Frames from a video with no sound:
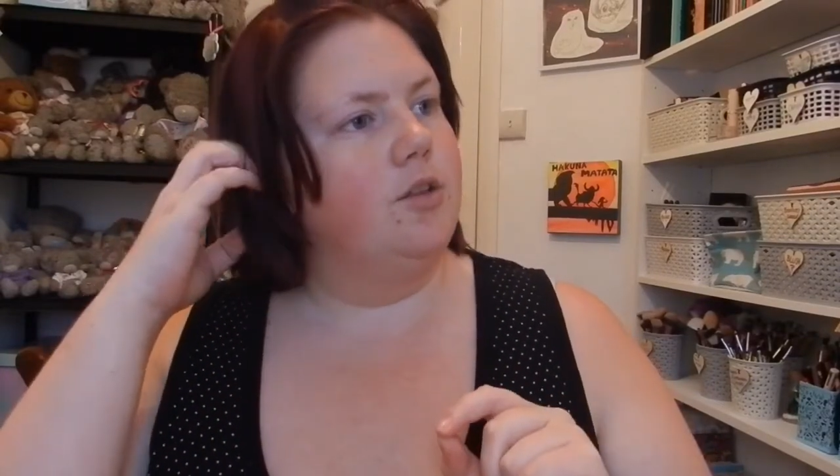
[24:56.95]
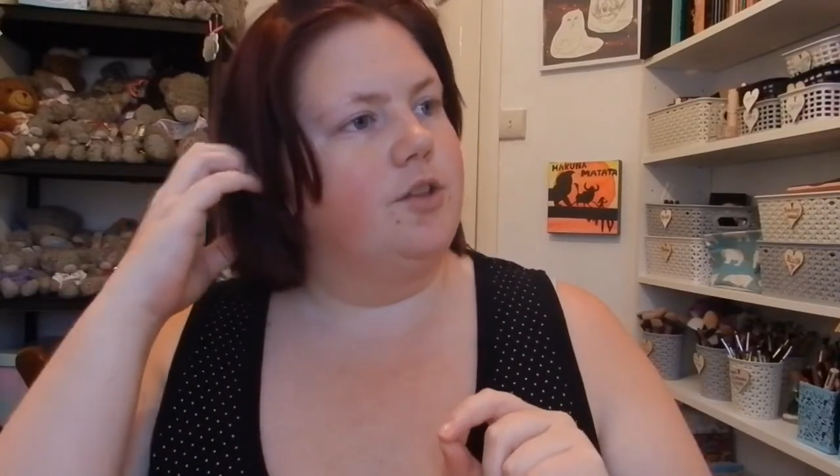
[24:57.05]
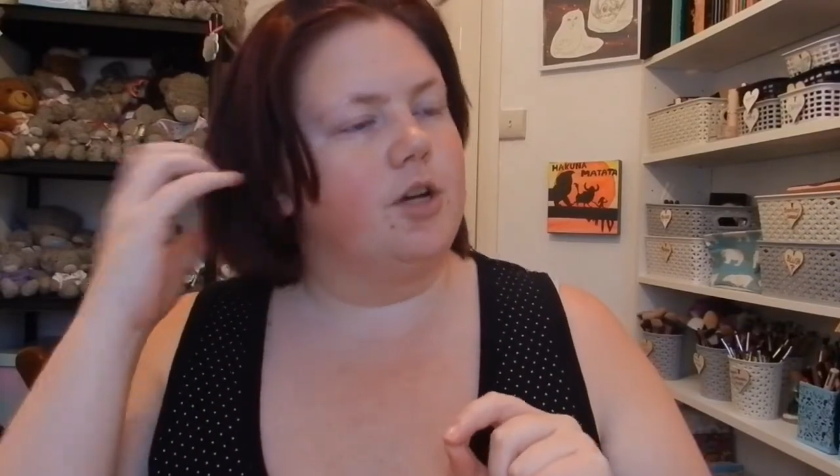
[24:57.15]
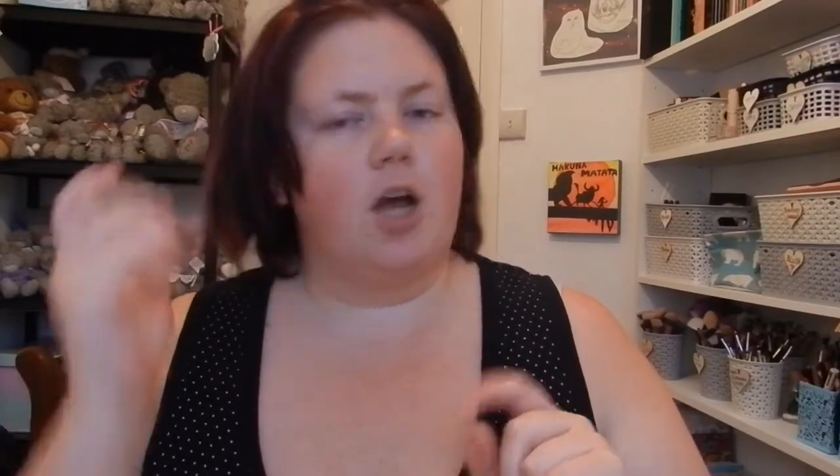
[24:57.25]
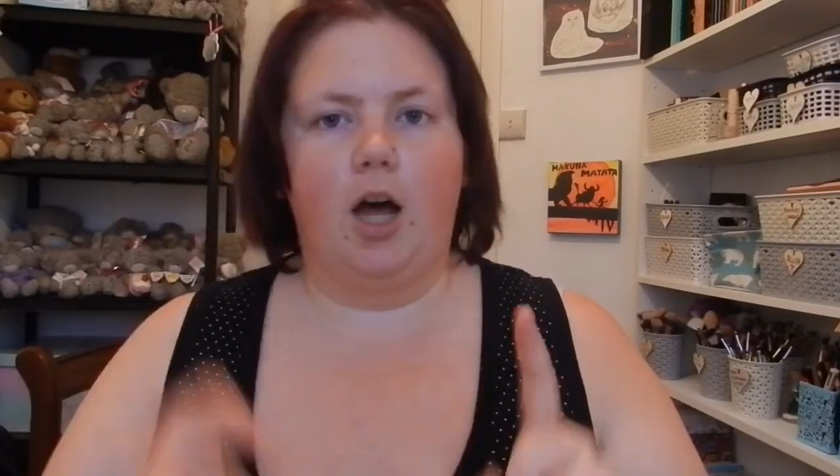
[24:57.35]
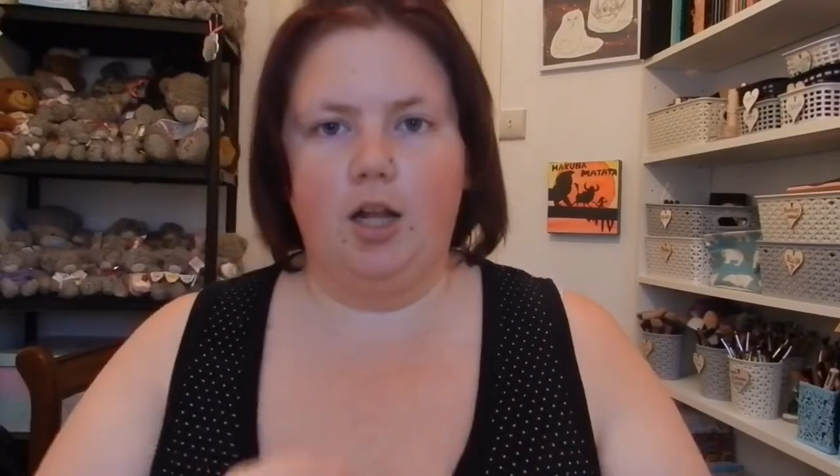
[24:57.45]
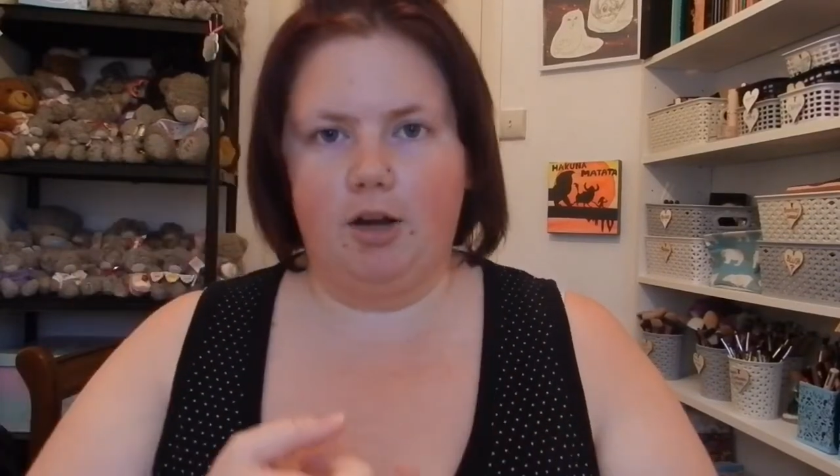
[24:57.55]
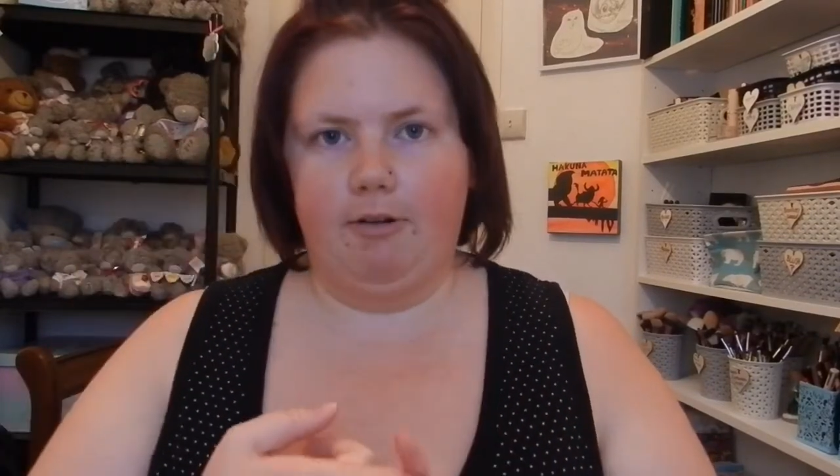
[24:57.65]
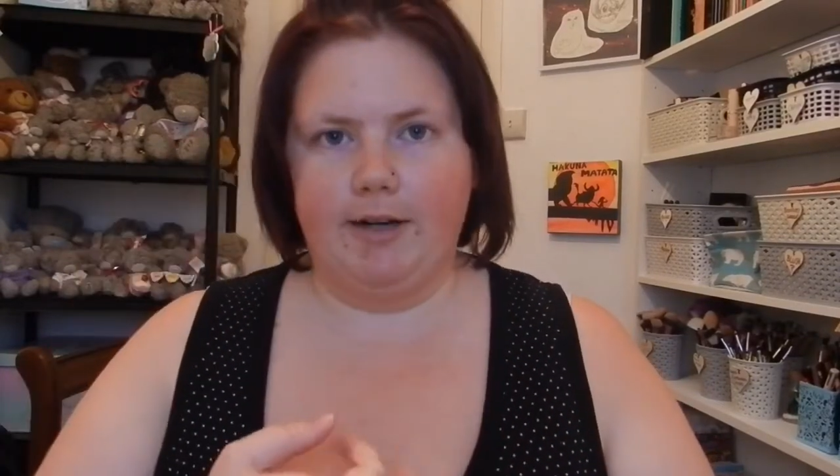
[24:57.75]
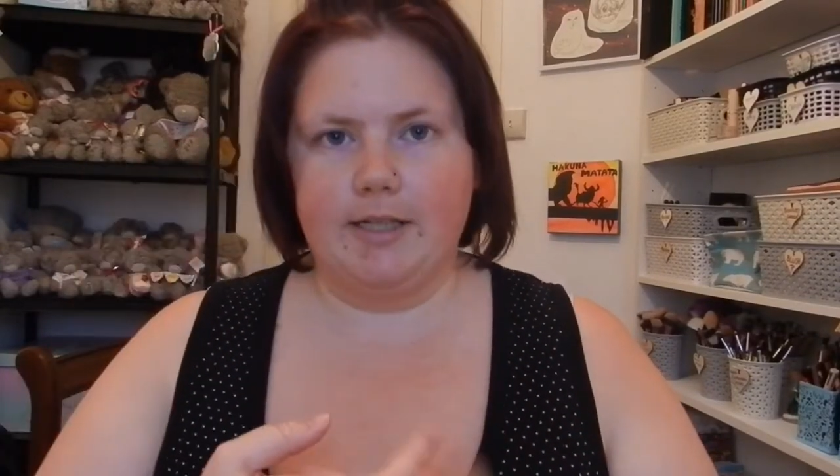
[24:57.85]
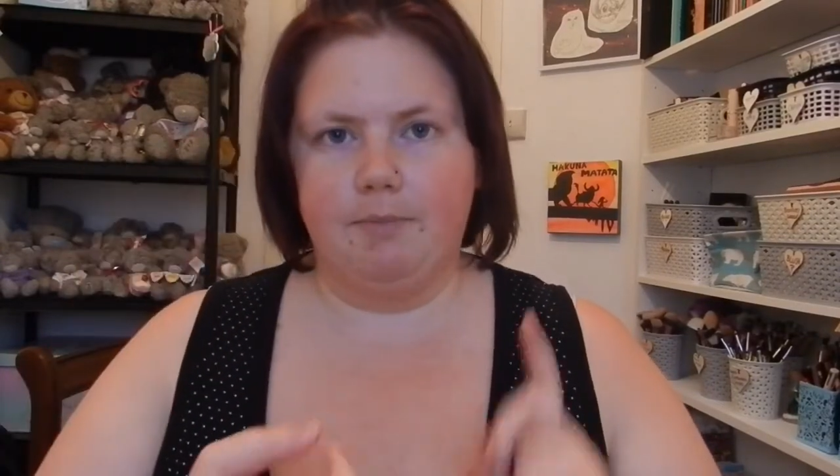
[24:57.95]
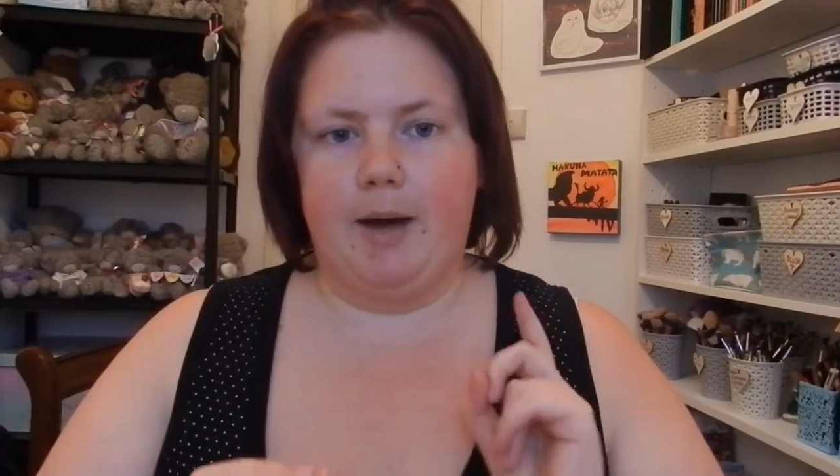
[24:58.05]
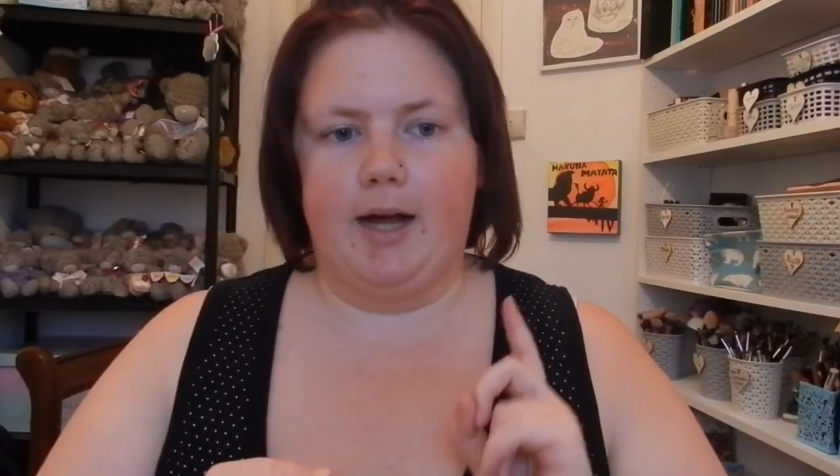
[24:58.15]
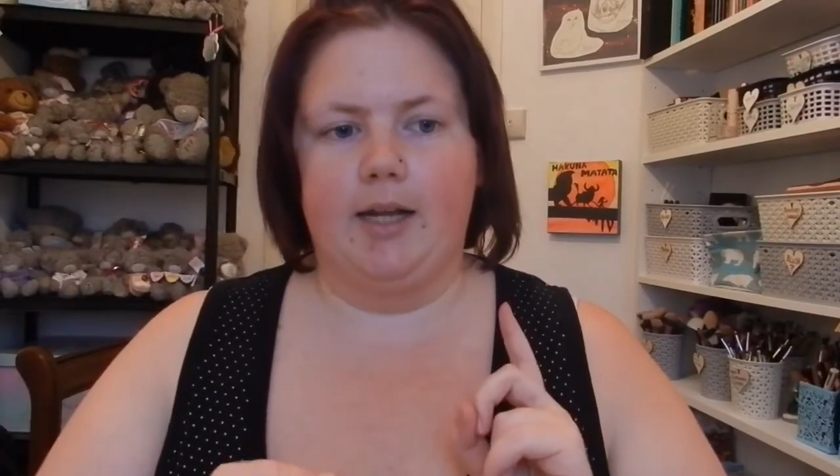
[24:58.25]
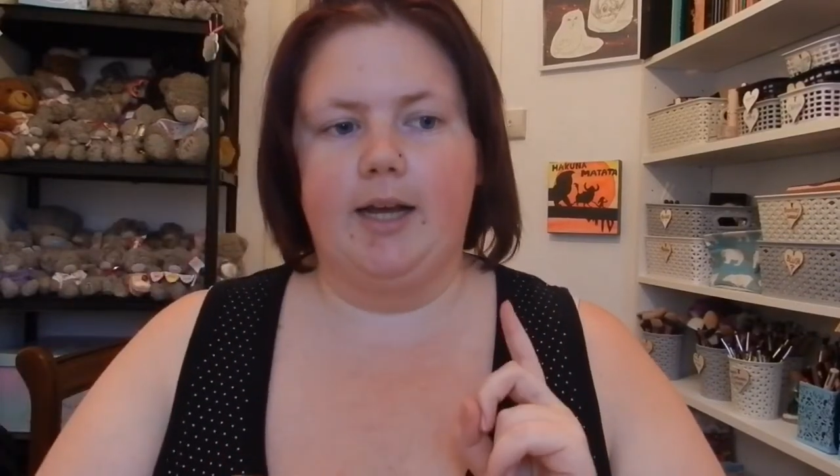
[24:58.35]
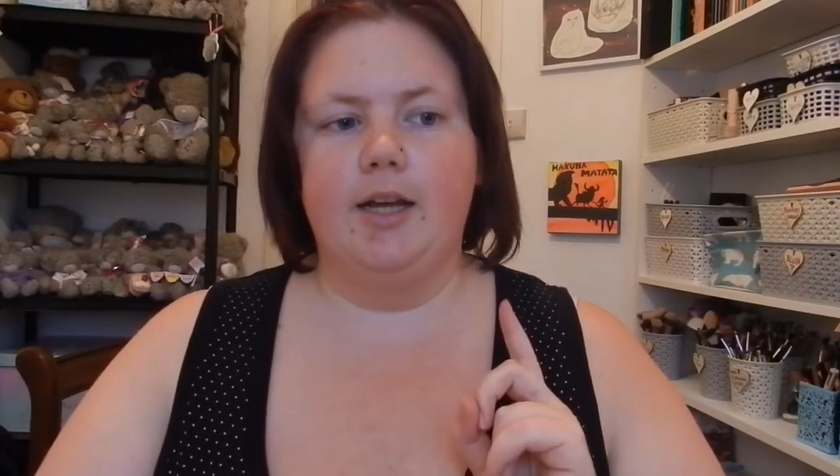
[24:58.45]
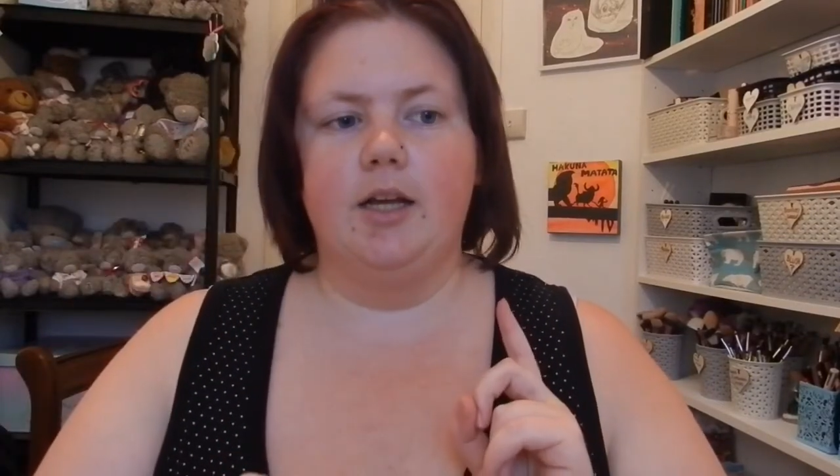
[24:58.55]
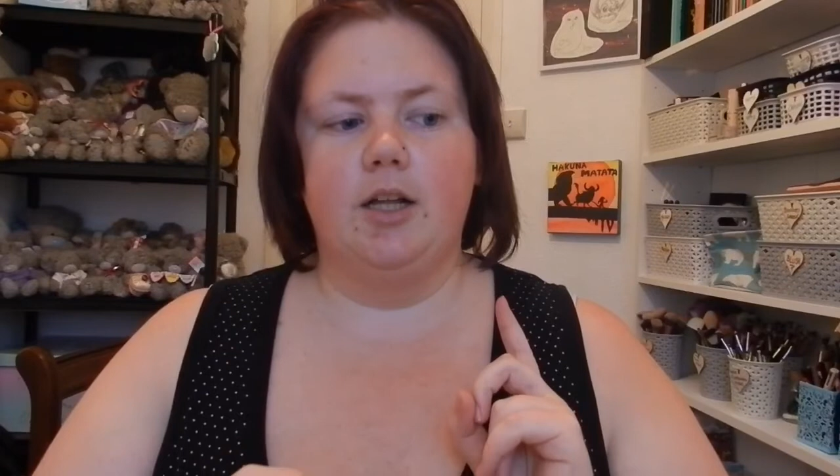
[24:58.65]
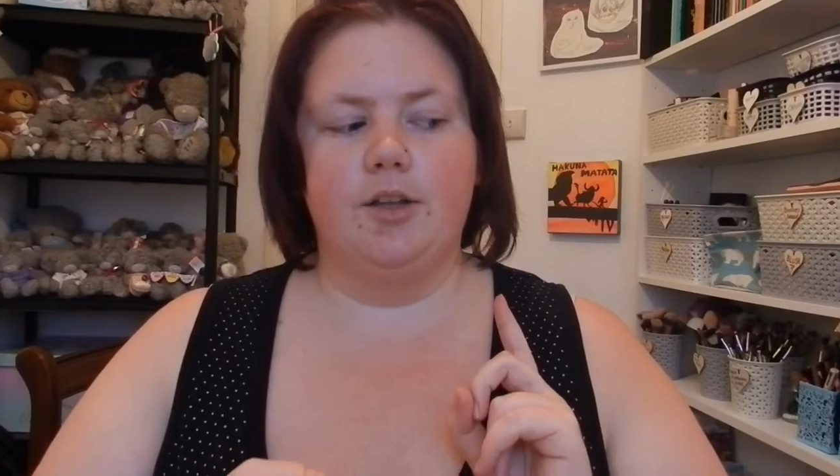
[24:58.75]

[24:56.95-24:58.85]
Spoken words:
the colour correcting palette,